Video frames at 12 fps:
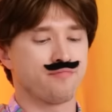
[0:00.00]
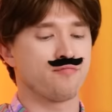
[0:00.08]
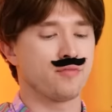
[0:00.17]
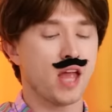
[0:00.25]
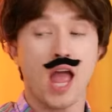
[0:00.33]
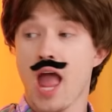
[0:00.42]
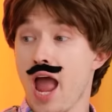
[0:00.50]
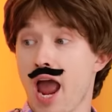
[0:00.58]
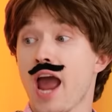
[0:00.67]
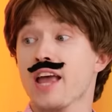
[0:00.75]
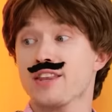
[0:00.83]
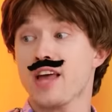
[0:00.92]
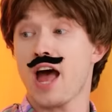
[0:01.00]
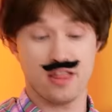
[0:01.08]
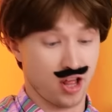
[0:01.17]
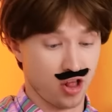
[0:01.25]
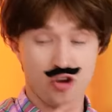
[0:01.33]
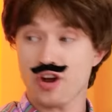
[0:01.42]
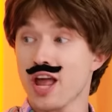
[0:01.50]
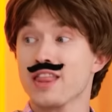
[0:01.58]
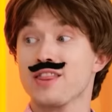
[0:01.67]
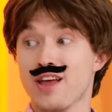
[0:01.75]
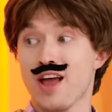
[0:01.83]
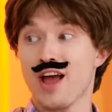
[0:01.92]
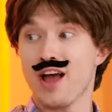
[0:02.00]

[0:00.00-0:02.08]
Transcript: Hey, Alex, look it!